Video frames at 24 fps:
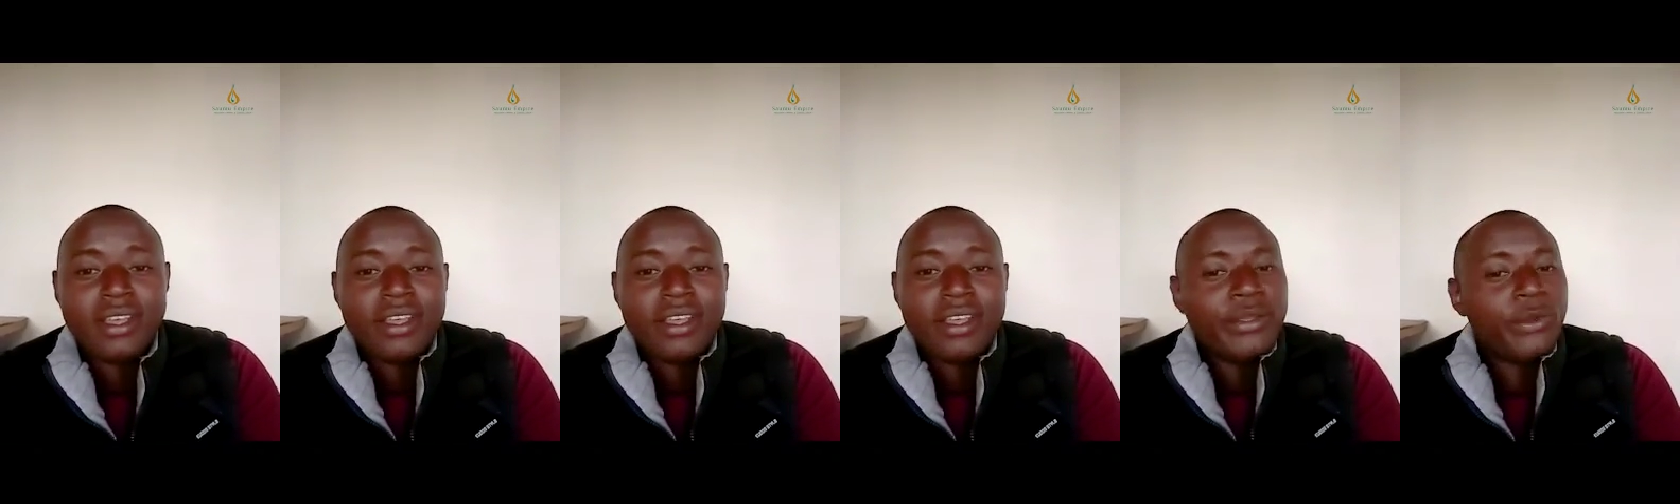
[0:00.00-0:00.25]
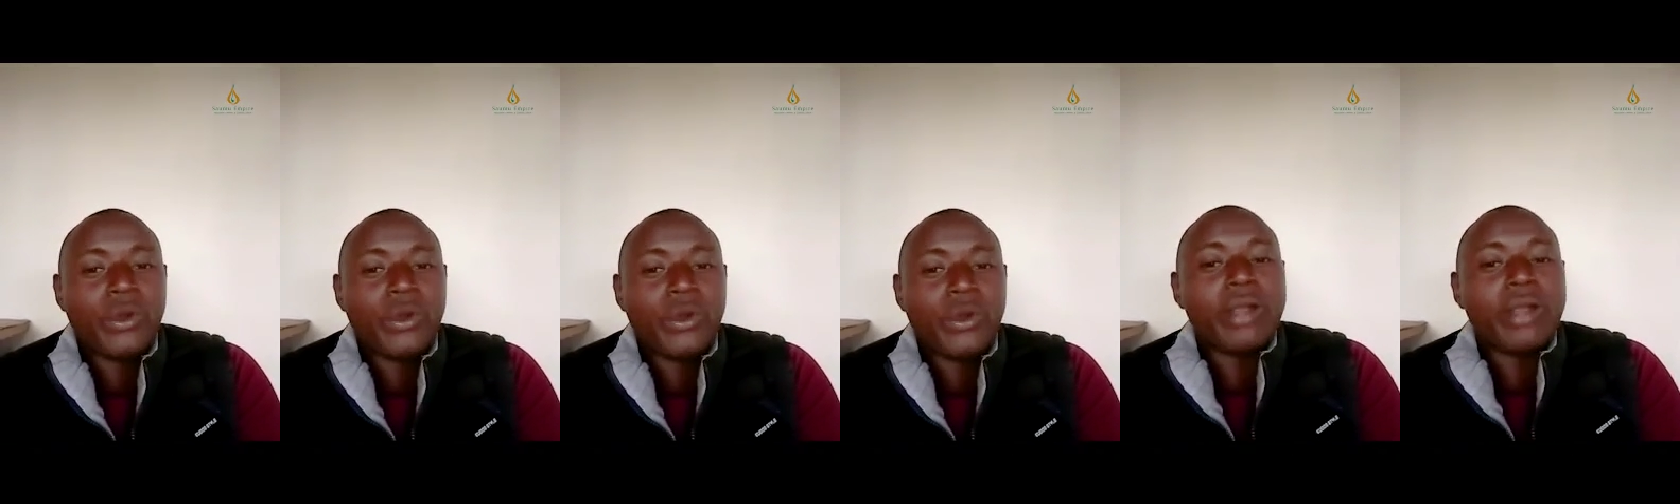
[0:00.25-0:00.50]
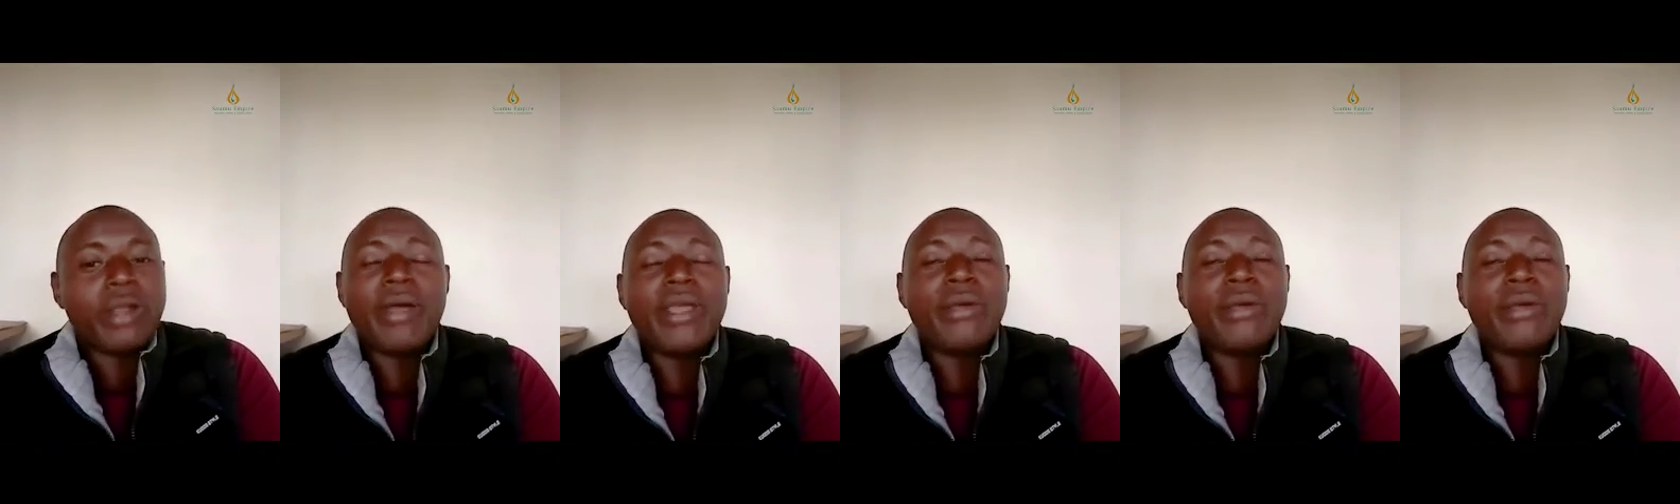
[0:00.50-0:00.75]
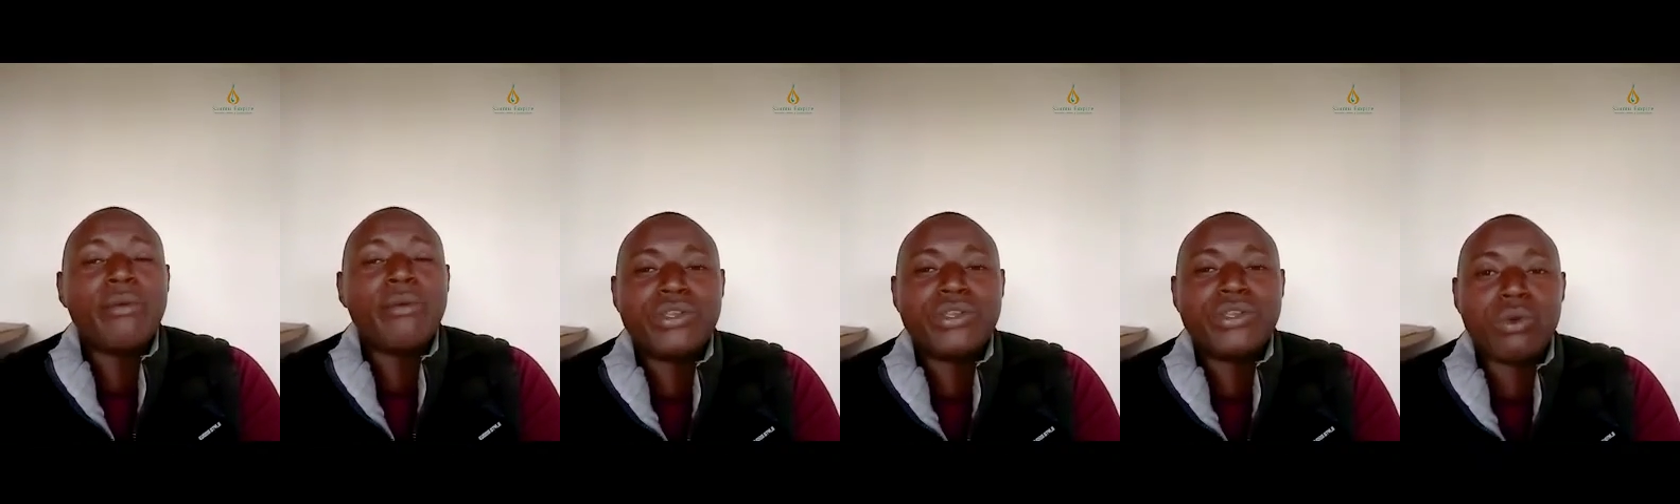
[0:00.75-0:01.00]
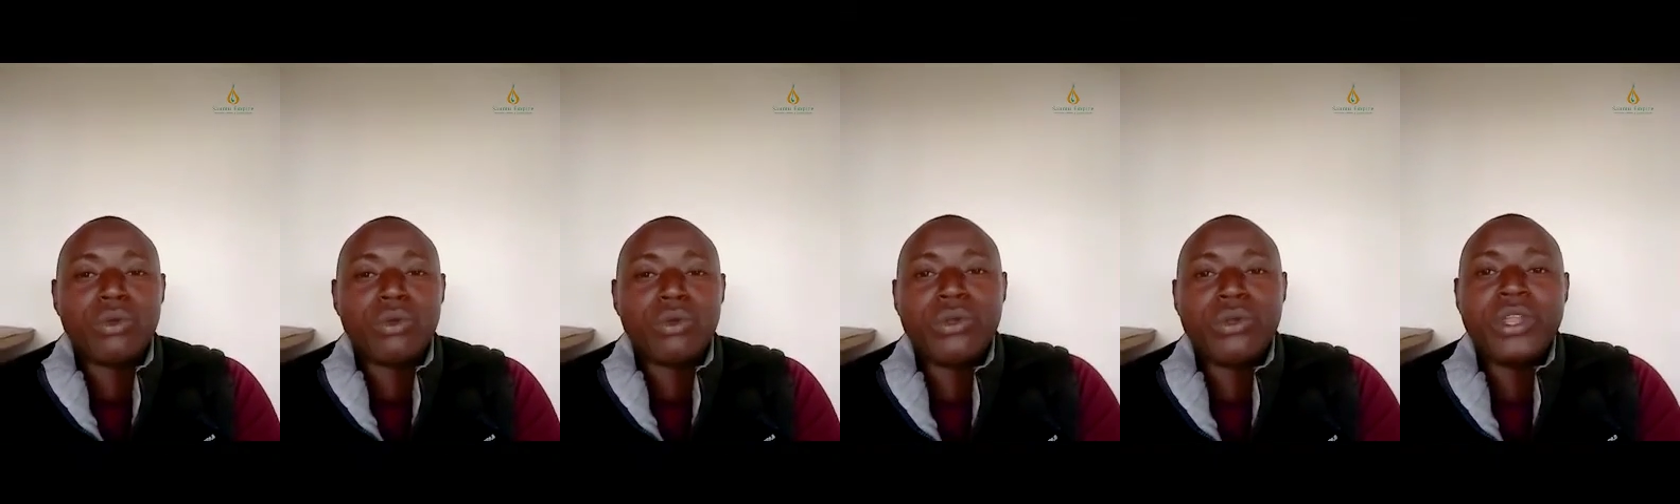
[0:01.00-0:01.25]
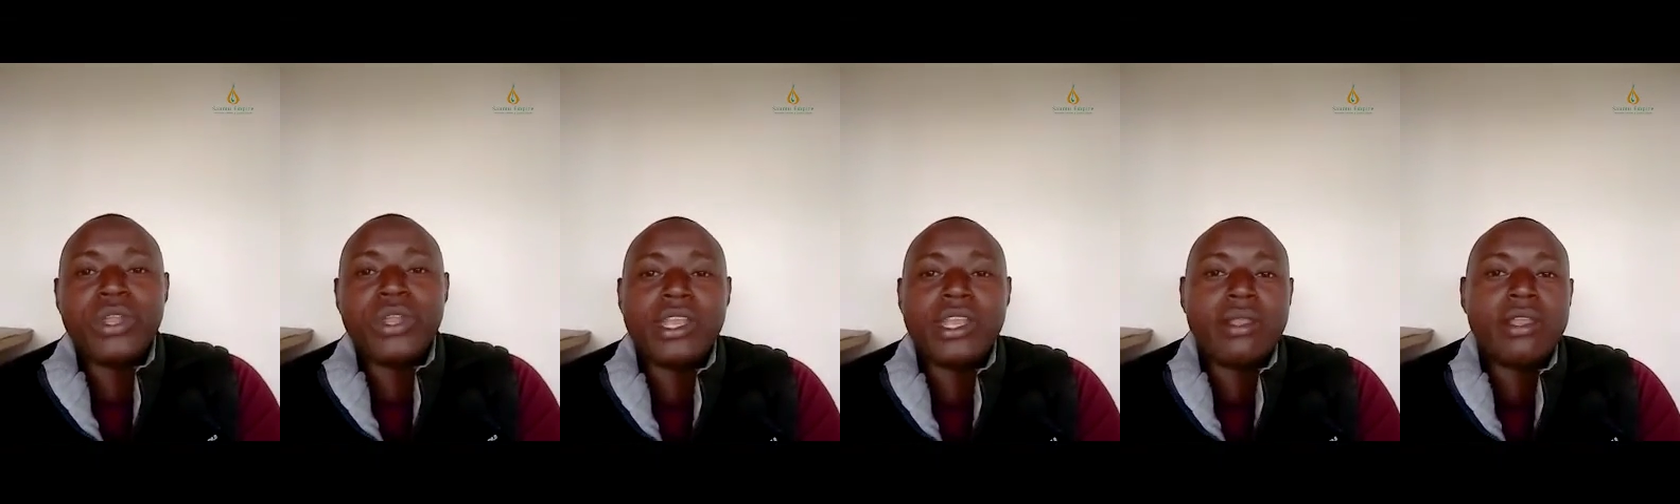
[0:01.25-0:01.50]
you can buy which you
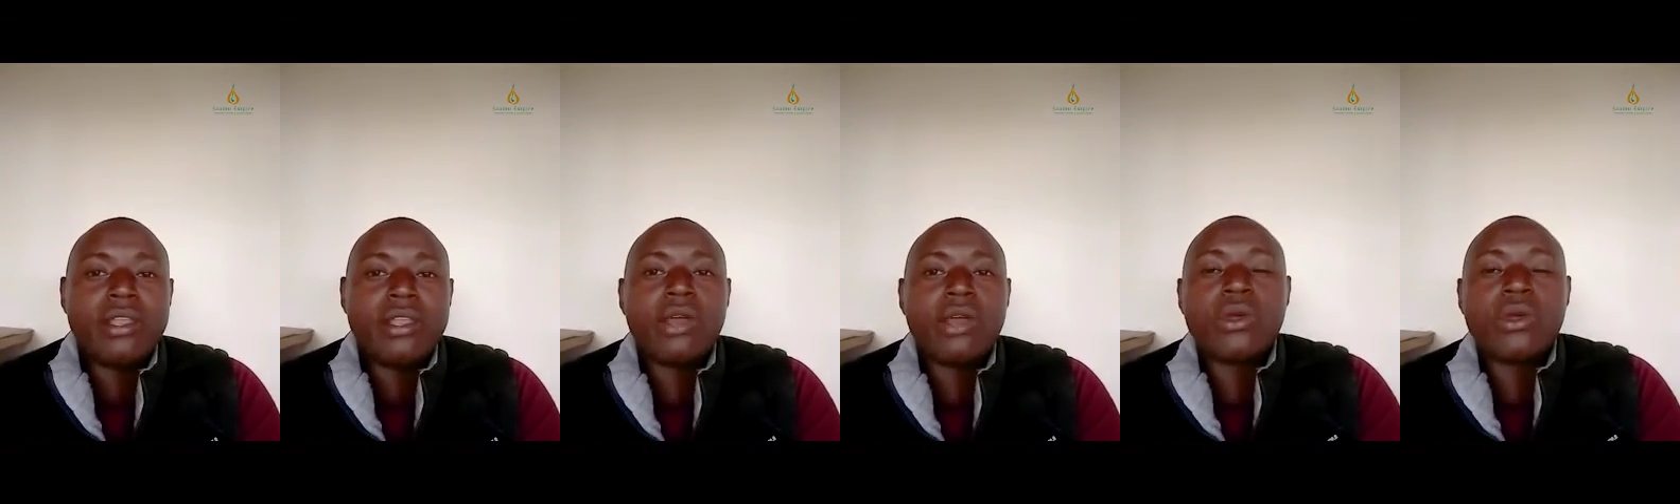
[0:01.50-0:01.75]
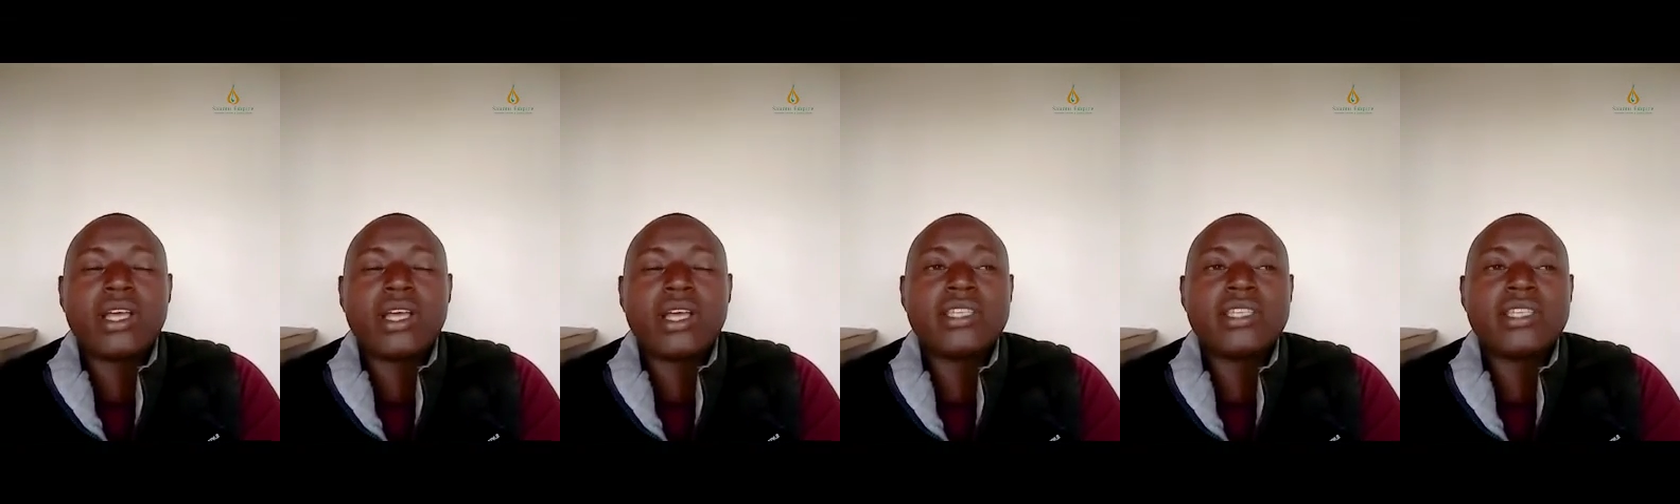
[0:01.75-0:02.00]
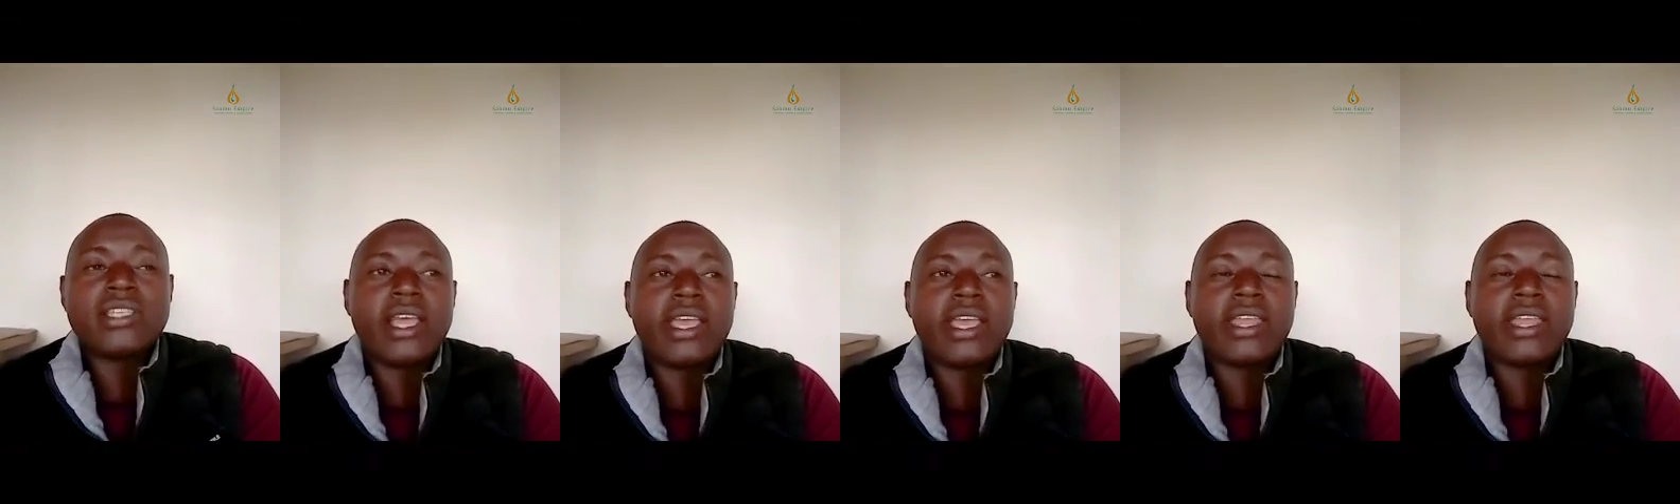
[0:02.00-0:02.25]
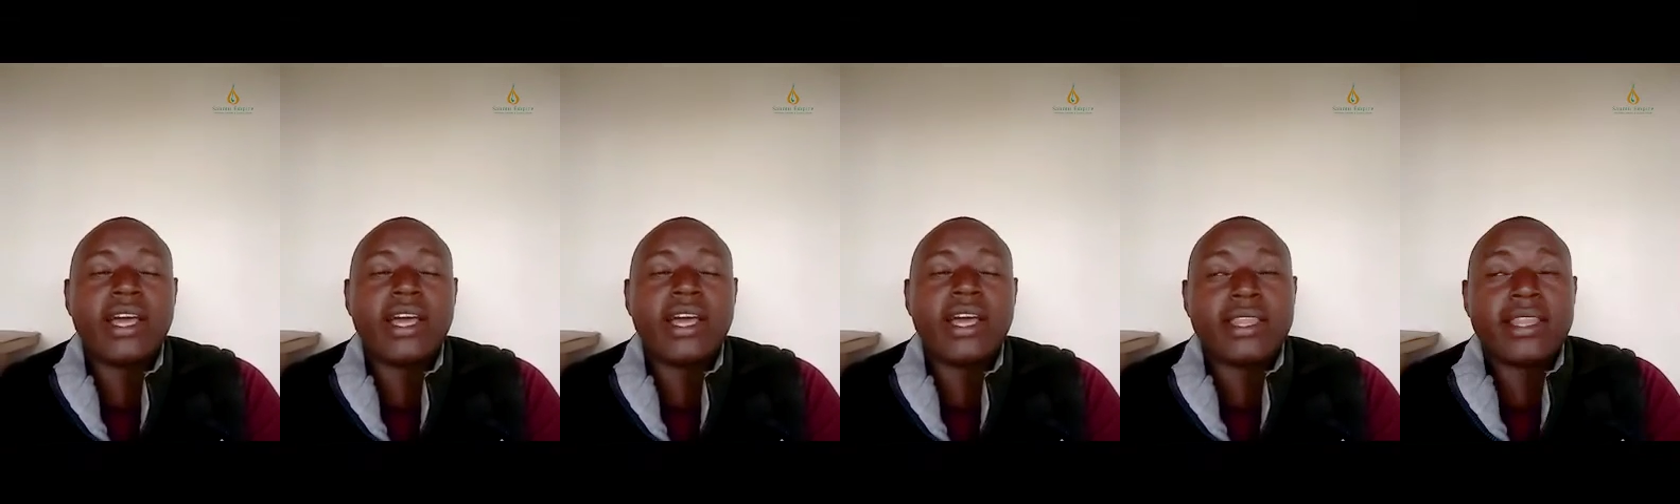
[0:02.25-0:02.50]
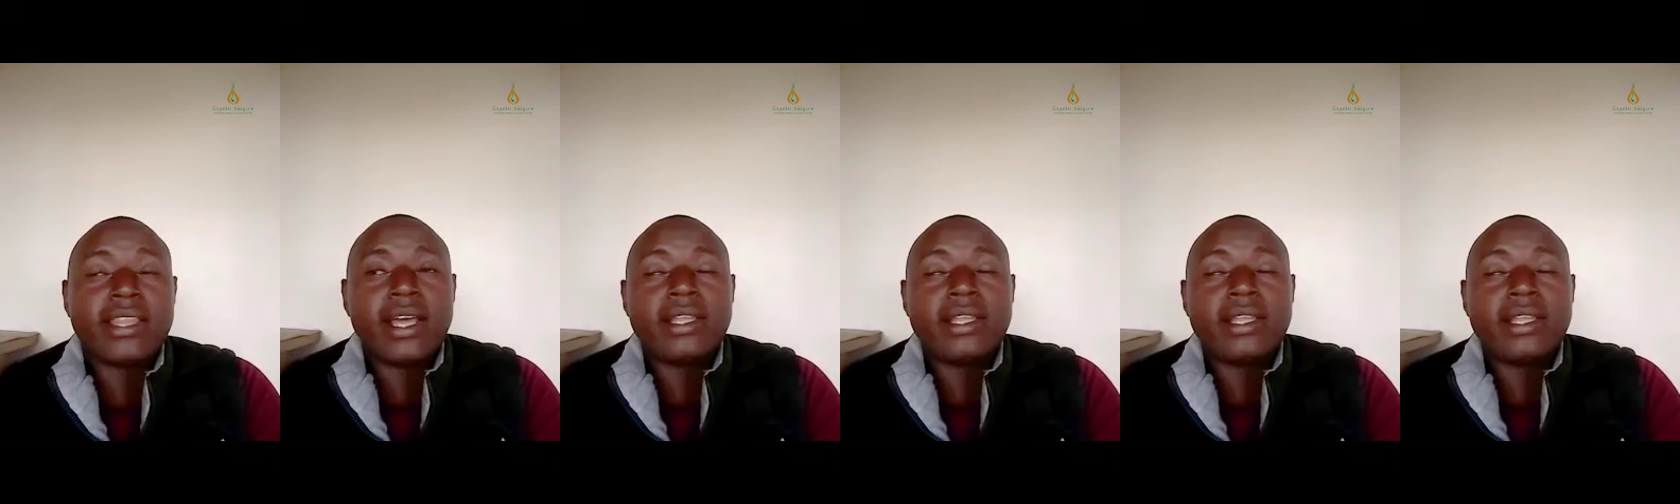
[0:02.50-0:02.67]
need. Now you can see like that